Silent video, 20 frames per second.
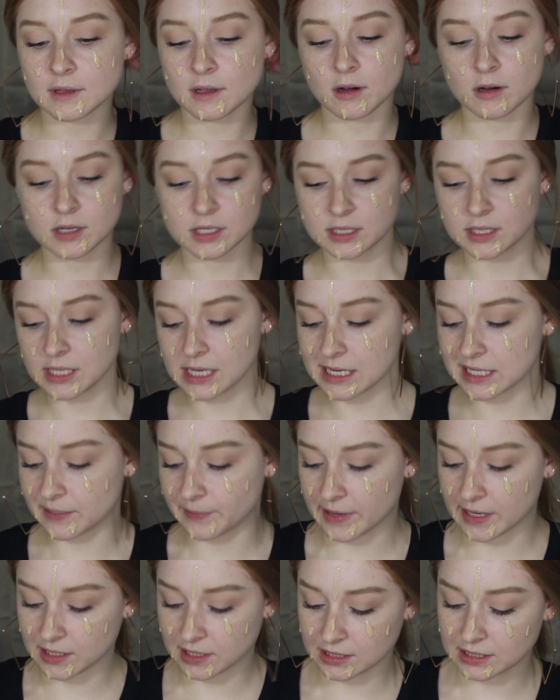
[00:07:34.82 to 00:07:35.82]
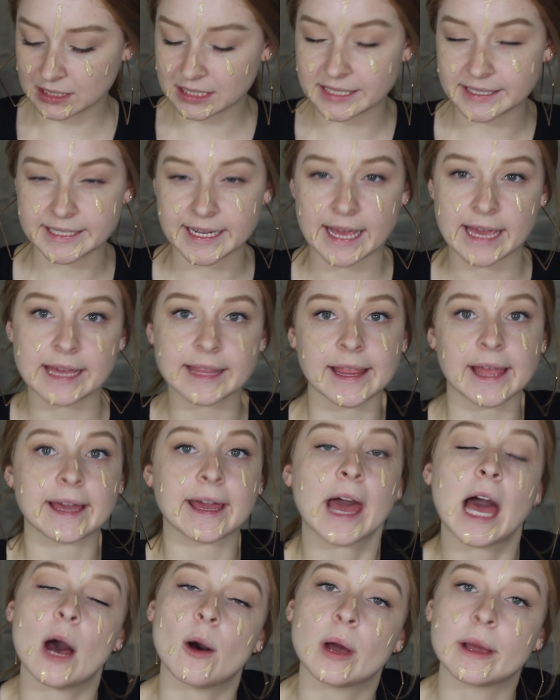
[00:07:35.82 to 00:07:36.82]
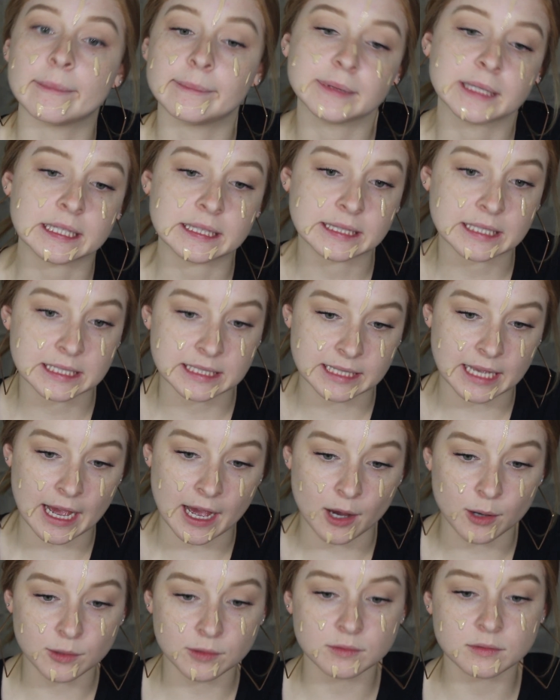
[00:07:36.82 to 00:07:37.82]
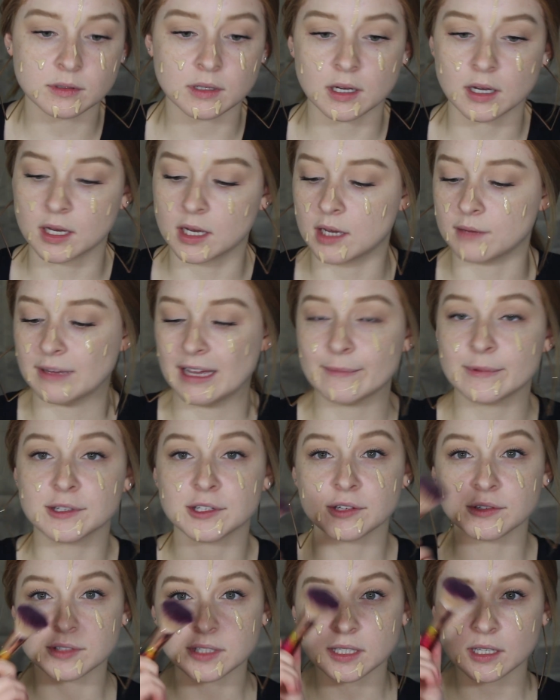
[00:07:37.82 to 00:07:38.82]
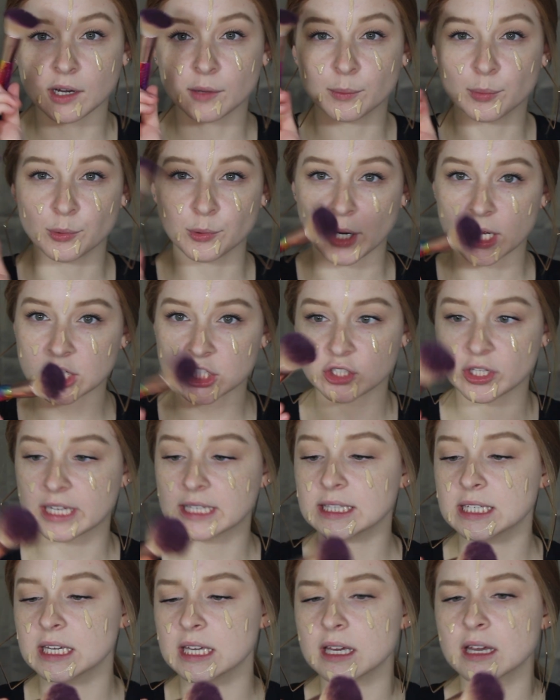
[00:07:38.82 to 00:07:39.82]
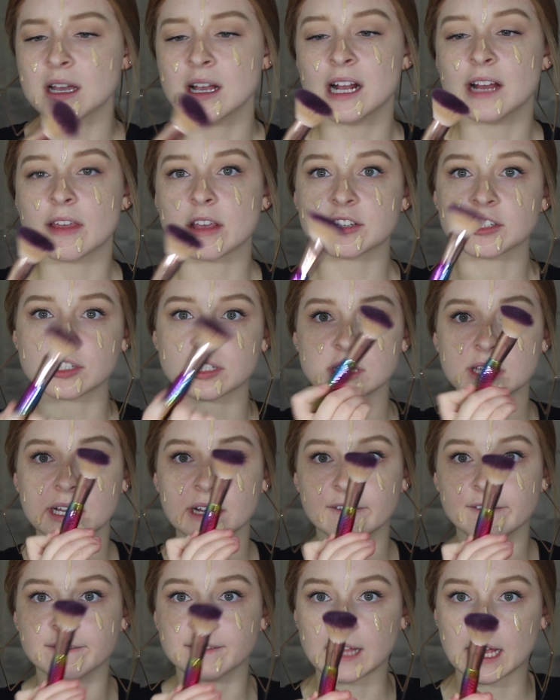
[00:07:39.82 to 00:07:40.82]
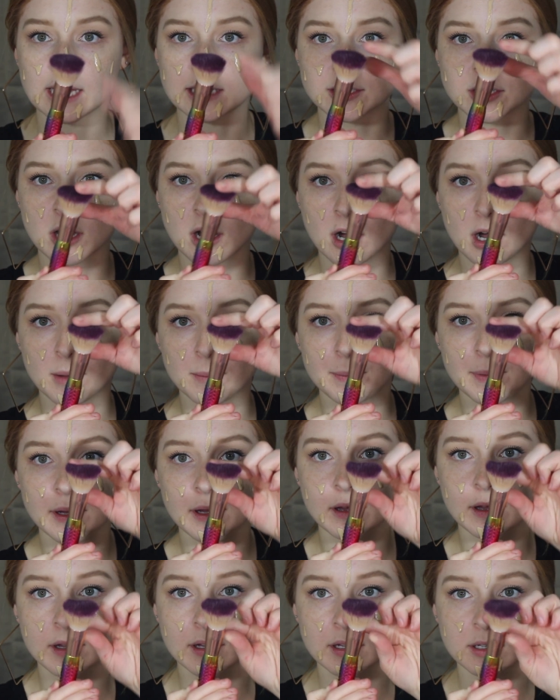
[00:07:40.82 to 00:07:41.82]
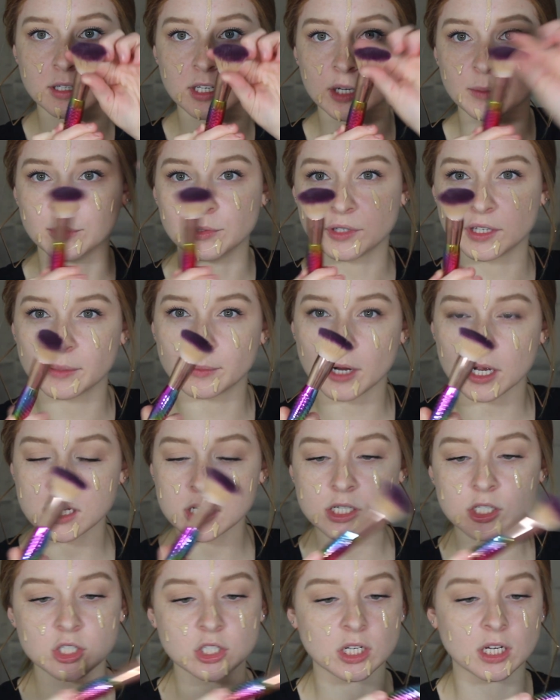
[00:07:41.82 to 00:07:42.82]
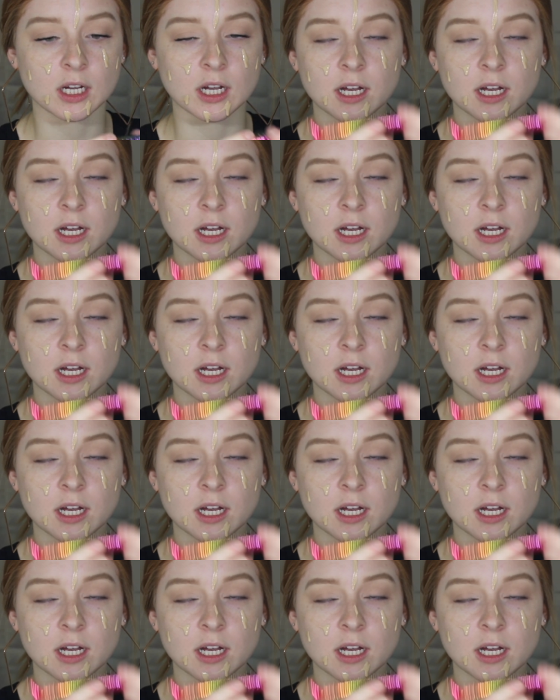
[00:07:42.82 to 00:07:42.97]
honestly, it depends on the day, like how I blend this out. I've been using a brush lately. This is just like a flat top kabuki brush.